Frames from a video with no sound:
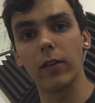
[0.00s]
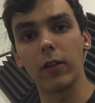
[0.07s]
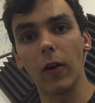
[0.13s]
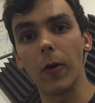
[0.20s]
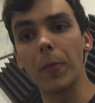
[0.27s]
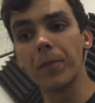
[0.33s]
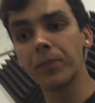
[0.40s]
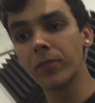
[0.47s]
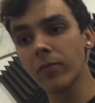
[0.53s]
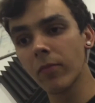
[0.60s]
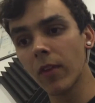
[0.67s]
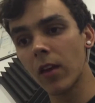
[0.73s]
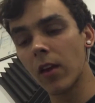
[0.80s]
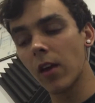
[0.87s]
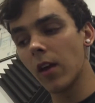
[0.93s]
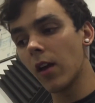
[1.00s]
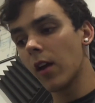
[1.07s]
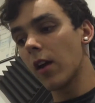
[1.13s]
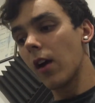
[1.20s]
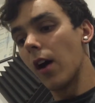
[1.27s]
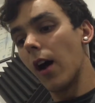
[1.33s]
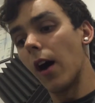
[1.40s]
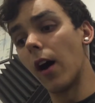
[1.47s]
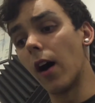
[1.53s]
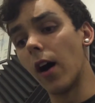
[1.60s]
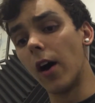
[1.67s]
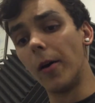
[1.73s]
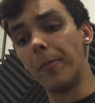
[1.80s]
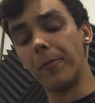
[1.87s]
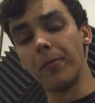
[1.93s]
So
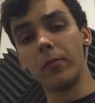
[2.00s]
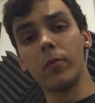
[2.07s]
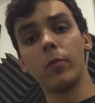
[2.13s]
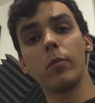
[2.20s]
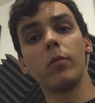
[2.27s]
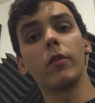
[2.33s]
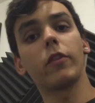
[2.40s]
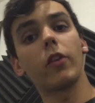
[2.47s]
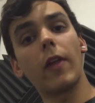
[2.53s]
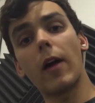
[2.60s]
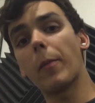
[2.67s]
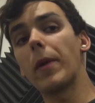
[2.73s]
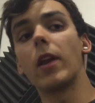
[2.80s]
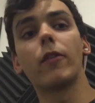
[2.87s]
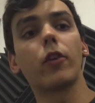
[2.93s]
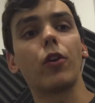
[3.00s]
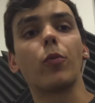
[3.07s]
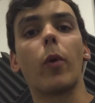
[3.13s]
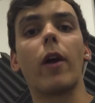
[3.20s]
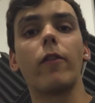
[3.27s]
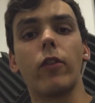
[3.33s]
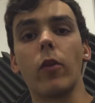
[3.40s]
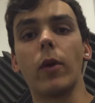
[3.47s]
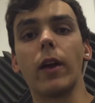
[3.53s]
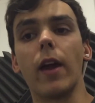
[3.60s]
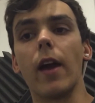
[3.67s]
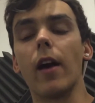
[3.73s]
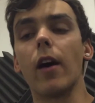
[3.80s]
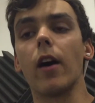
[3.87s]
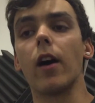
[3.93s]
that would be another good way of doing
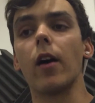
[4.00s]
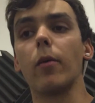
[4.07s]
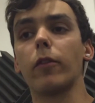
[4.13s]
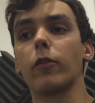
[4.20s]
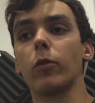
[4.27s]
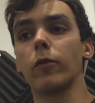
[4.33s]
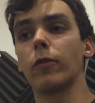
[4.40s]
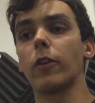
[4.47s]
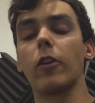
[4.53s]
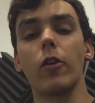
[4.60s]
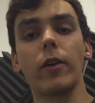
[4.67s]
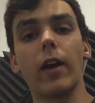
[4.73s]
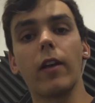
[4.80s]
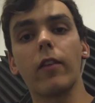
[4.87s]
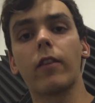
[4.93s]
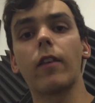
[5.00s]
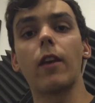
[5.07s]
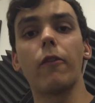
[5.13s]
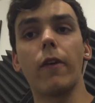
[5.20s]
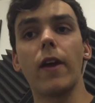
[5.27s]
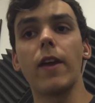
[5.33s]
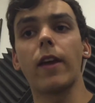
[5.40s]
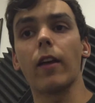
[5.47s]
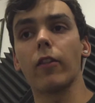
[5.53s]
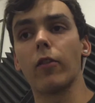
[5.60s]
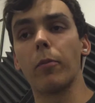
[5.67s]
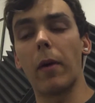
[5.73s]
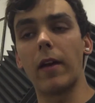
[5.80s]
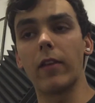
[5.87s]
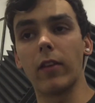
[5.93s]
it. Get a CV, get
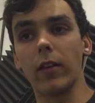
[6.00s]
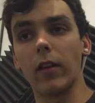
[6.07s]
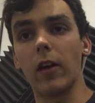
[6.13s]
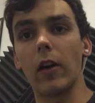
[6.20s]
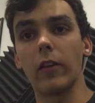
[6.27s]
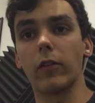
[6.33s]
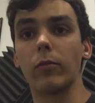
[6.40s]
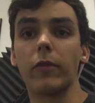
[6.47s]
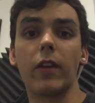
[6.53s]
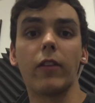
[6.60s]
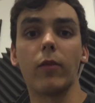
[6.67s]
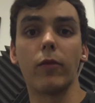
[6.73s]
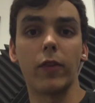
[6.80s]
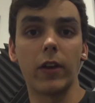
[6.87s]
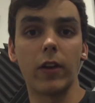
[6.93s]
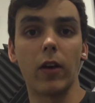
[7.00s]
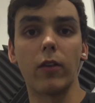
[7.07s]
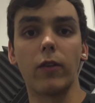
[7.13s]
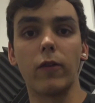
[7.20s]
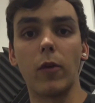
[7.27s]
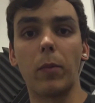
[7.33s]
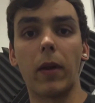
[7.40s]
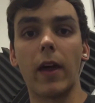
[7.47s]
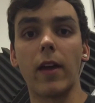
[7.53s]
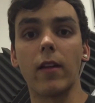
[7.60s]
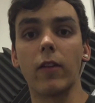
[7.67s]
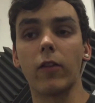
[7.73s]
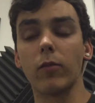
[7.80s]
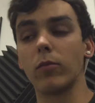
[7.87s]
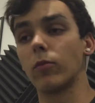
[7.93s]
some basic, some decent videos of you
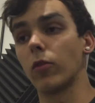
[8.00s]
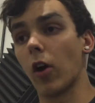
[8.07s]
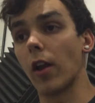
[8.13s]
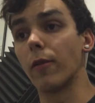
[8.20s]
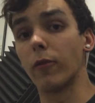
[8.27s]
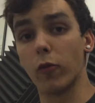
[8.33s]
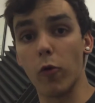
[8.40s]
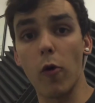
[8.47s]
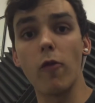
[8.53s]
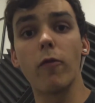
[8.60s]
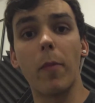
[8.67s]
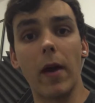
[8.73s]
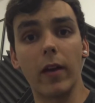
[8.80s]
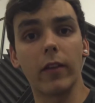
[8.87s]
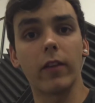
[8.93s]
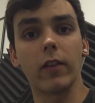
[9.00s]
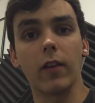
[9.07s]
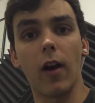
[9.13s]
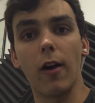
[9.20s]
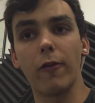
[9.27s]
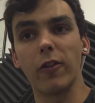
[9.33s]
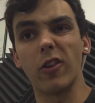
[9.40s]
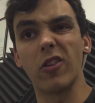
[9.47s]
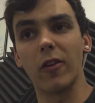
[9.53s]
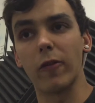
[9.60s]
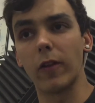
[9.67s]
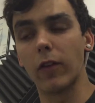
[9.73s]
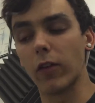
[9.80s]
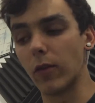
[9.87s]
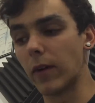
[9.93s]
playing some kind of groove-based stuff.
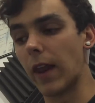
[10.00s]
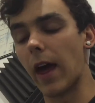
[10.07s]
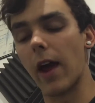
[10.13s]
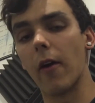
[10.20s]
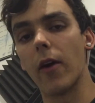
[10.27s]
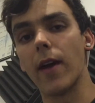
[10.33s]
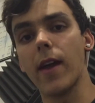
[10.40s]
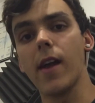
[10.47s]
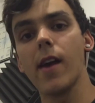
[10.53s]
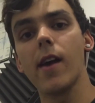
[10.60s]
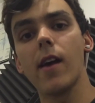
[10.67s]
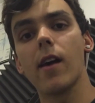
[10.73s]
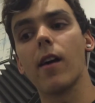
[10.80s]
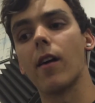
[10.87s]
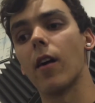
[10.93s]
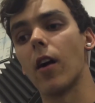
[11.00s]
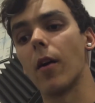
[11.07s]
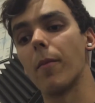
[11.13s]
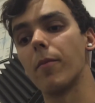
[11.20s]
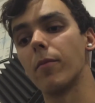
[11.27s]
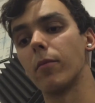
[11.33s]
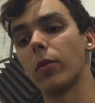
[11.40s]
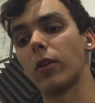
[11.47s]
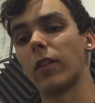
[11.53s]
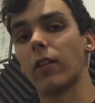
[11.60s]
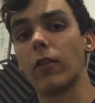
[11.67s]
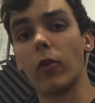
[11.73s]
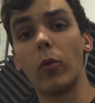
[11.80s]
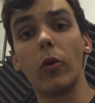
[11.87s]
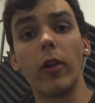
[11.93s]
Nothing too Larry, because
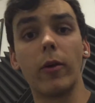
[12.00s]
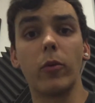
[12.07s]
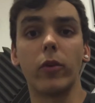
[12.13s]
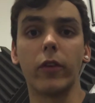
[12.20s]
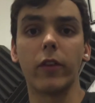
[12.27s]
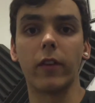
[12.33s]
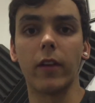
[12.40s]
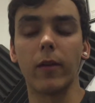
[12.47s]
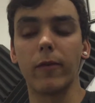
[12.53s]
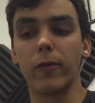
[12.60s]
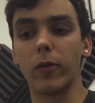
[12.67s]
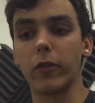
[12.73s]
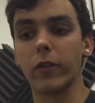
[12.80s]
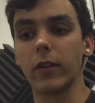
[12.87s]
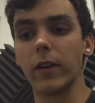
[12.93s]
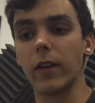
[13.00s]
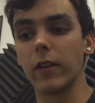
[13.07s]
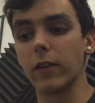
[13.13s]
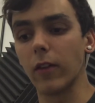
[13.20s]
that's not what they want to see, unfortunately.